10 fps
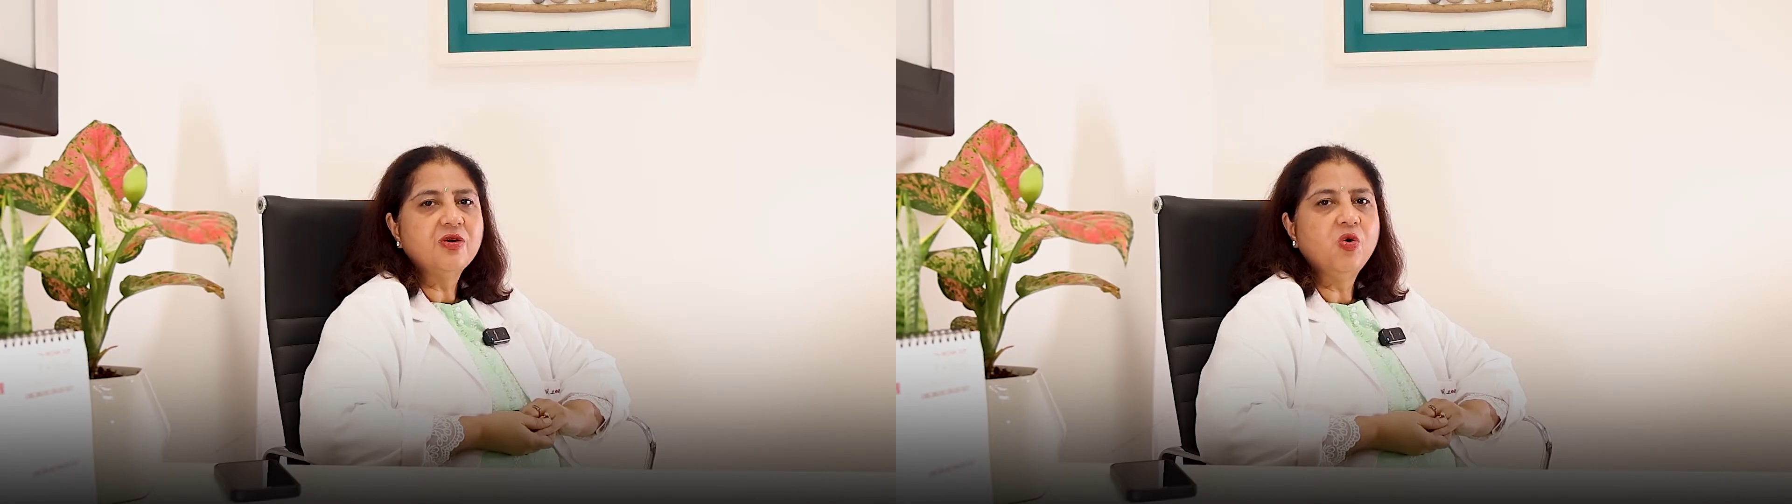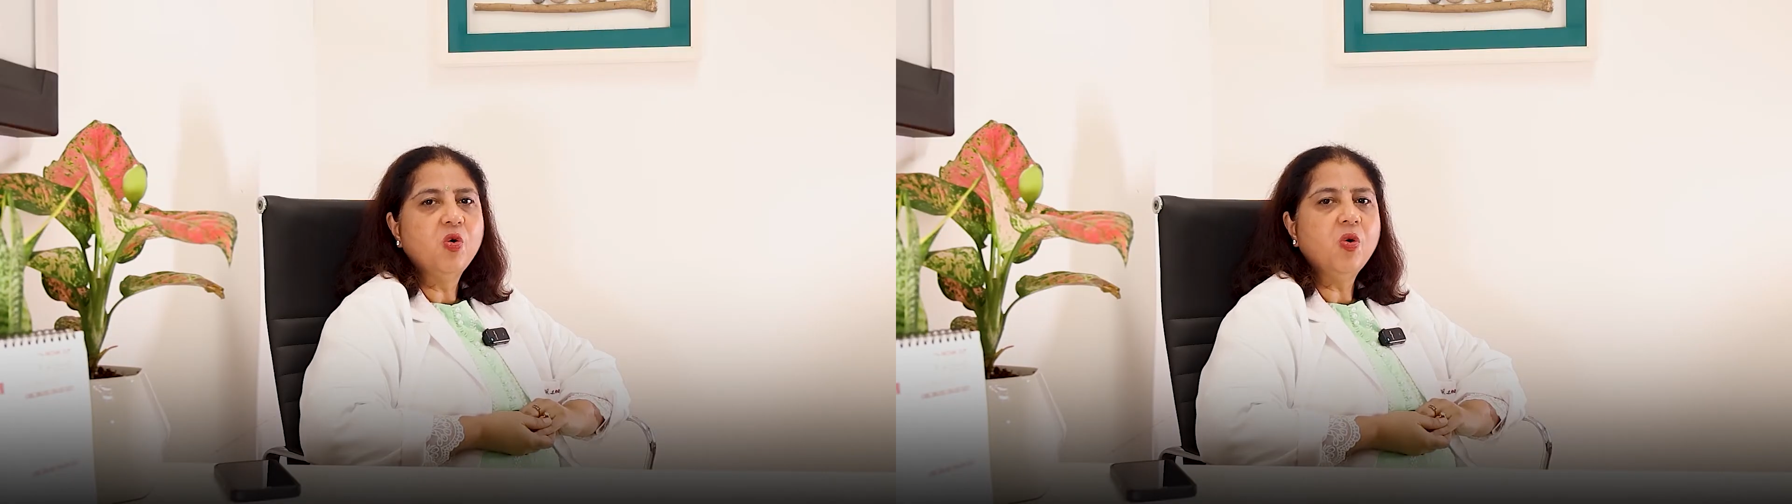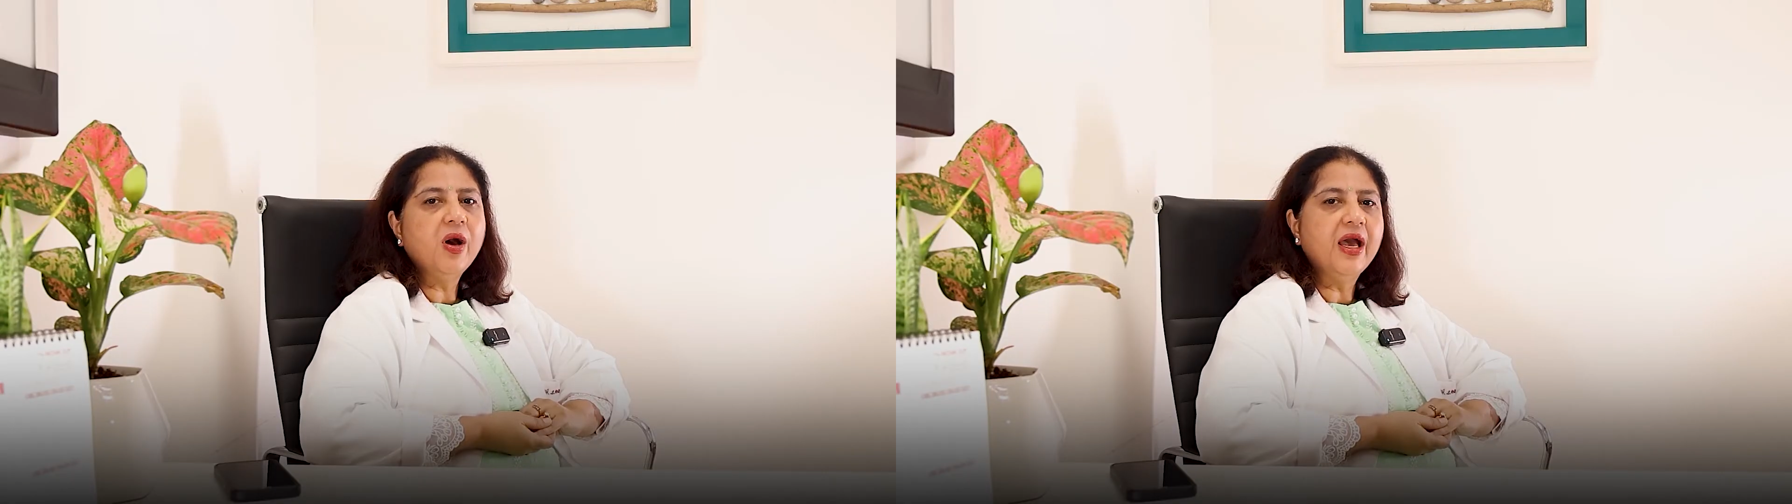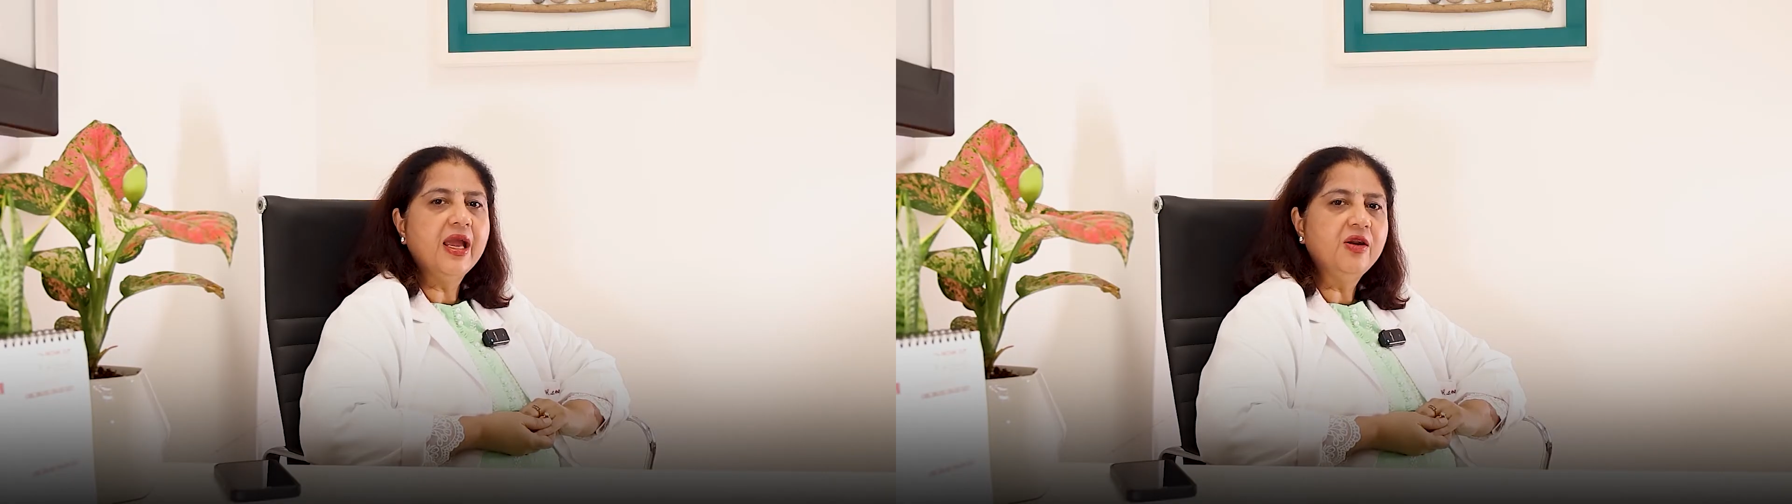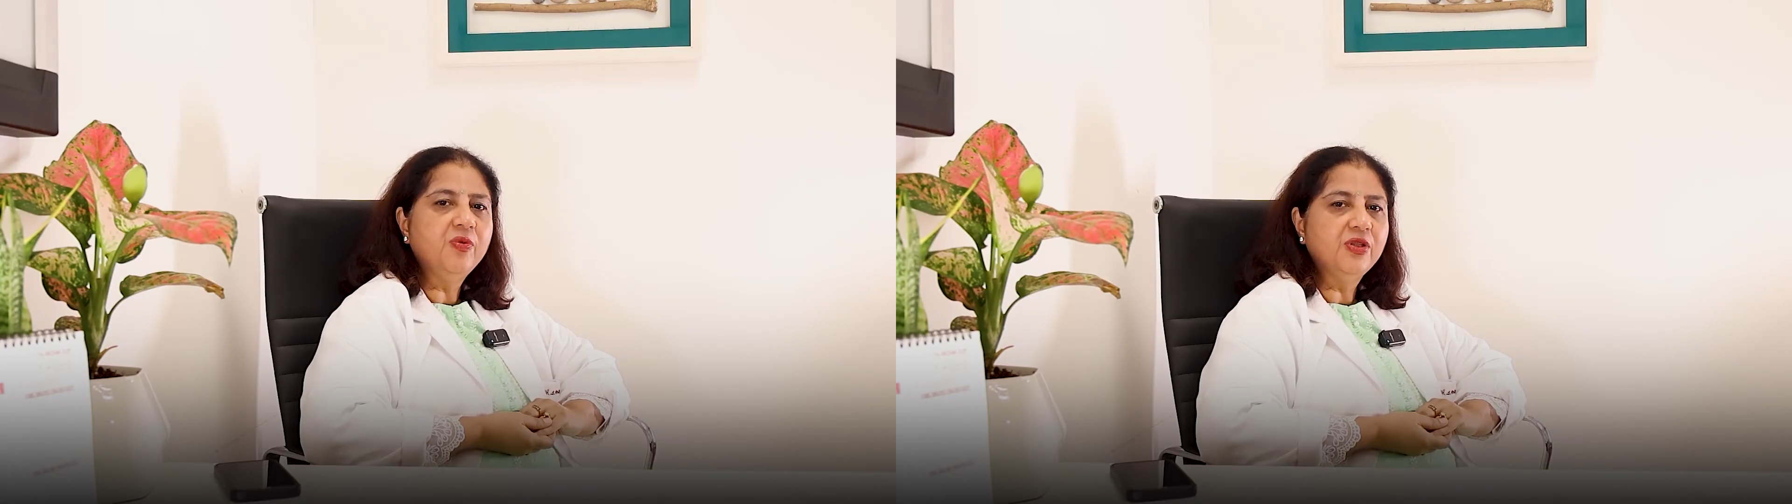go
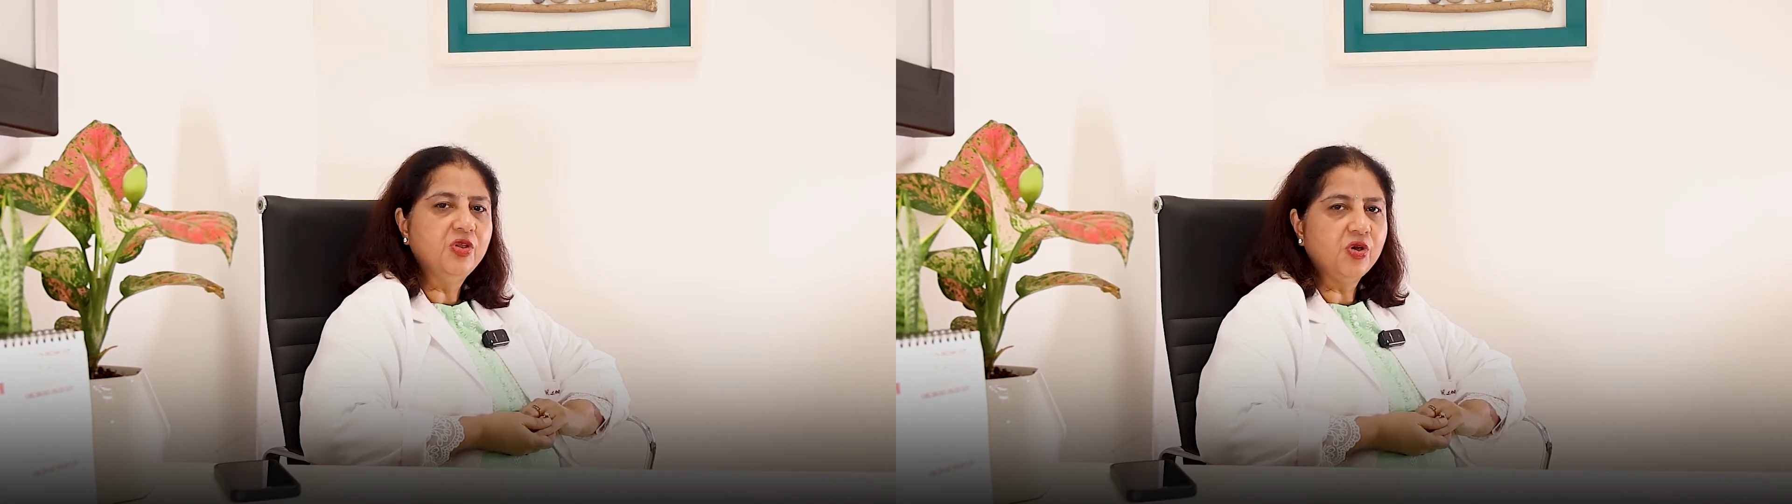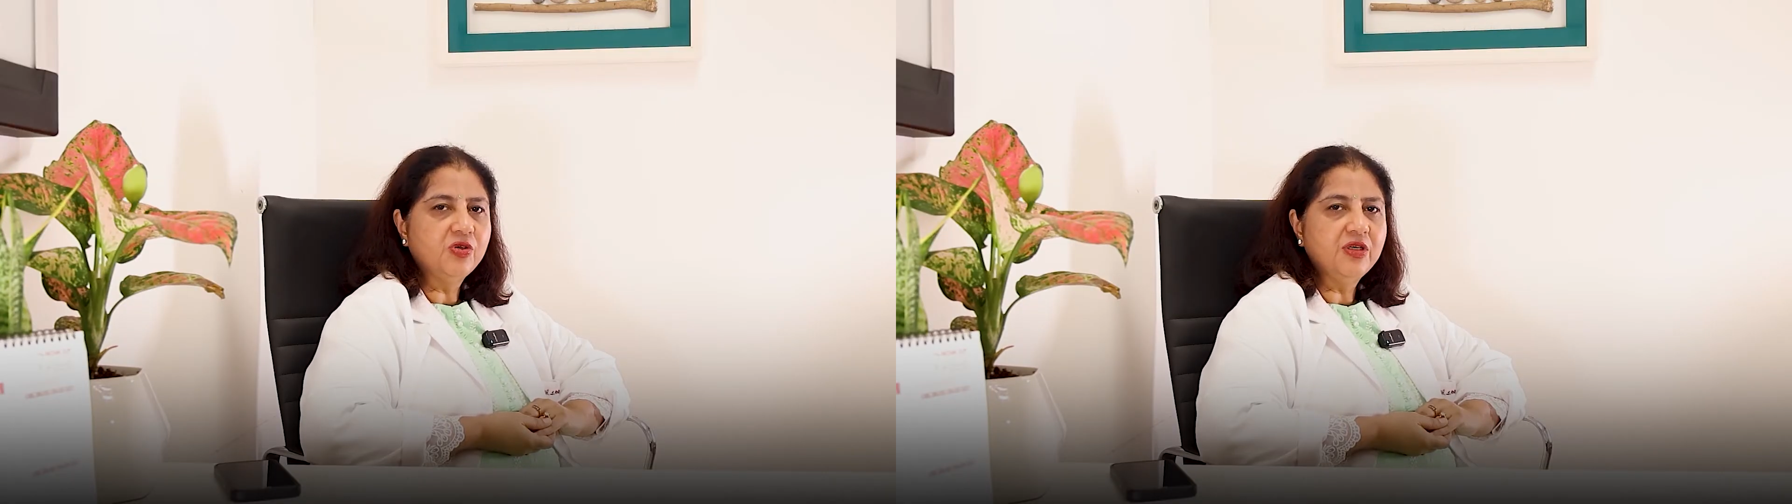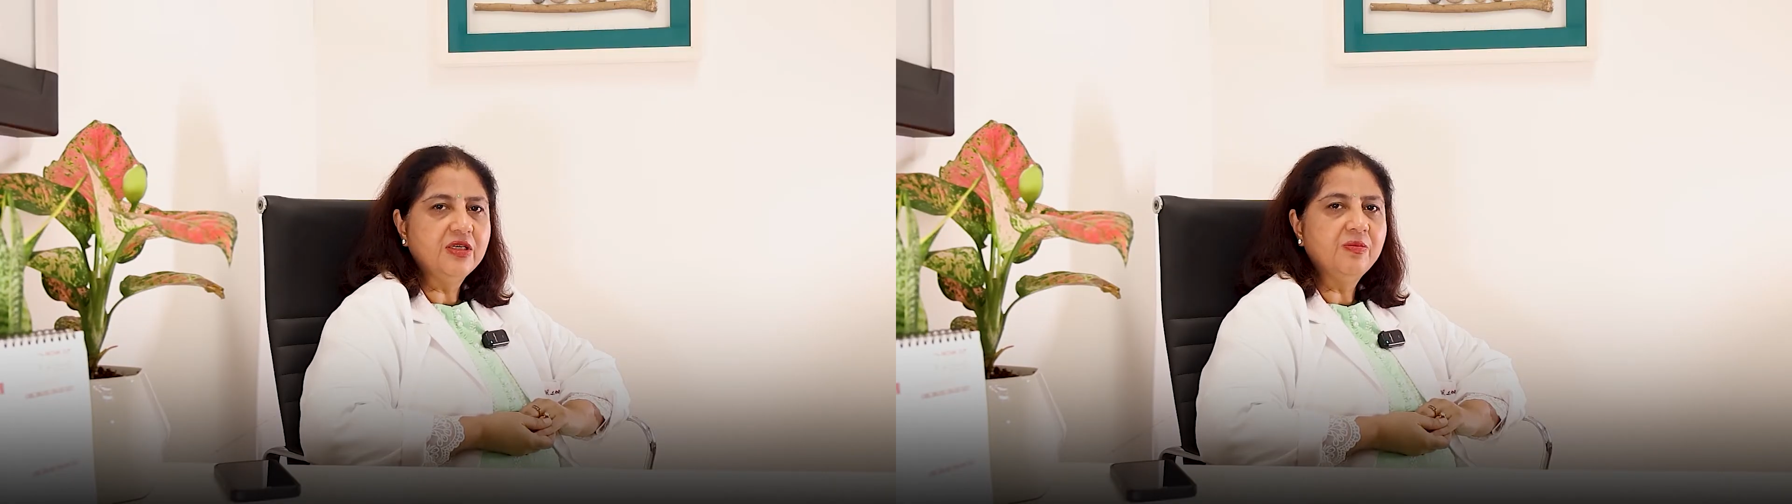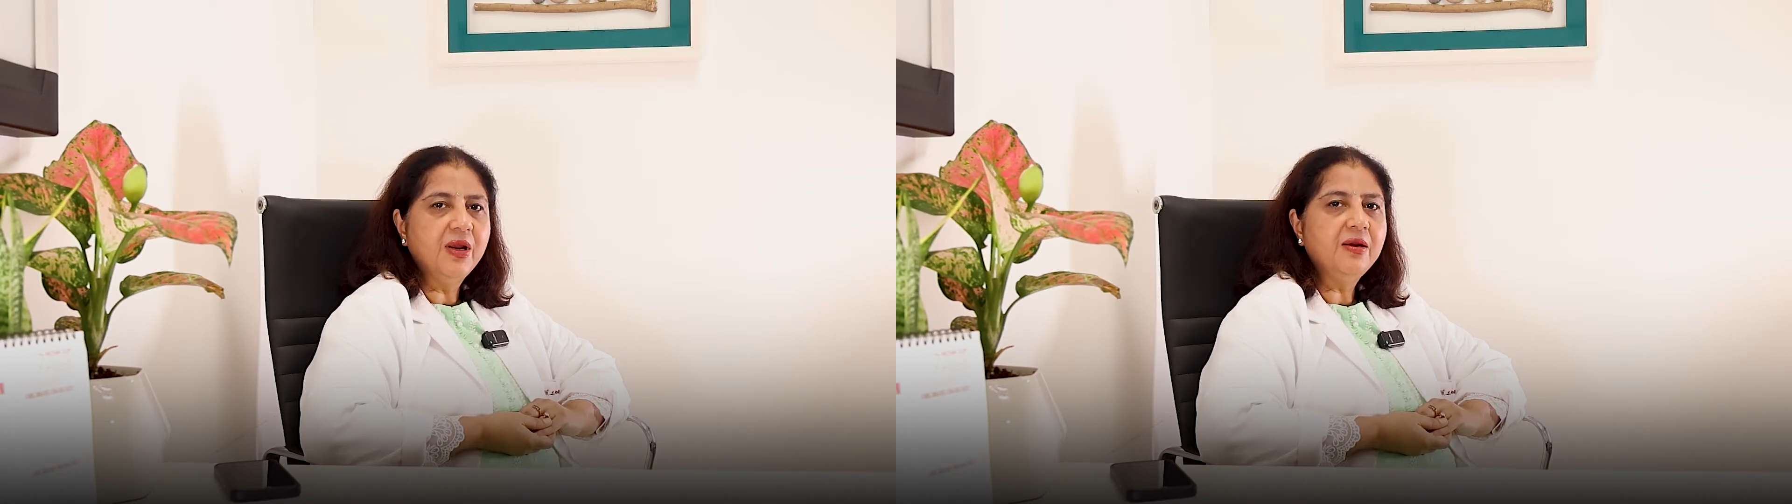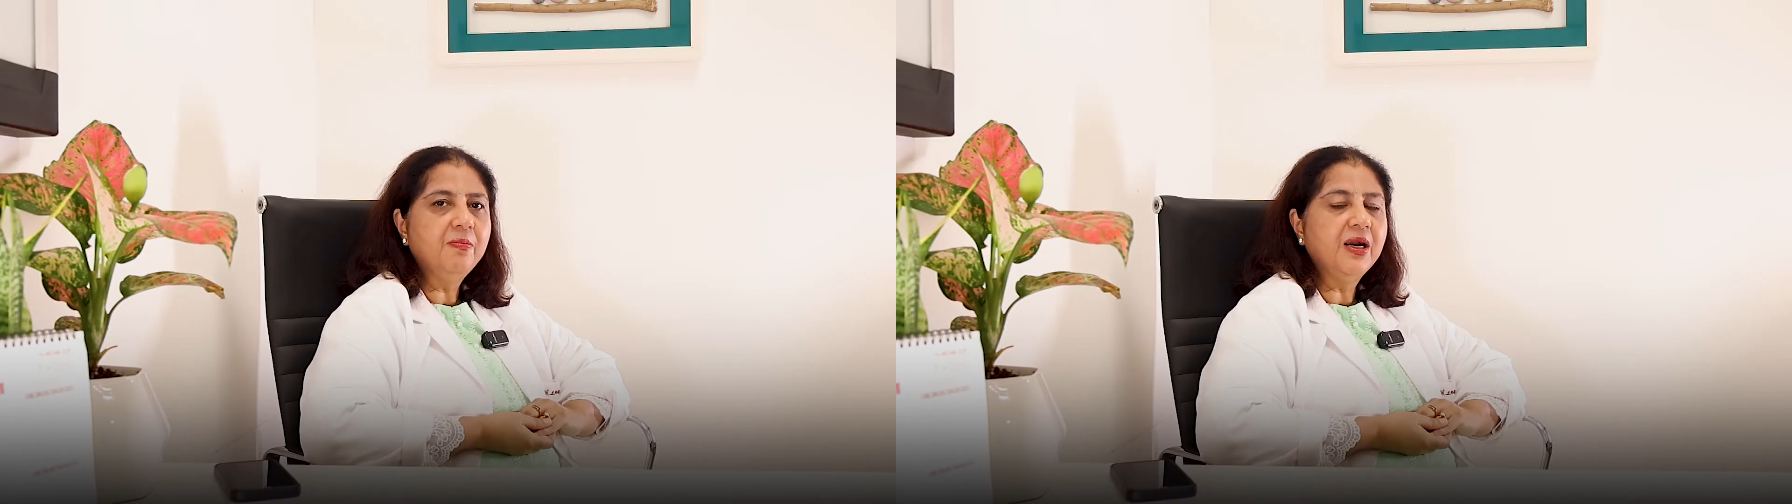ahead with your treatment.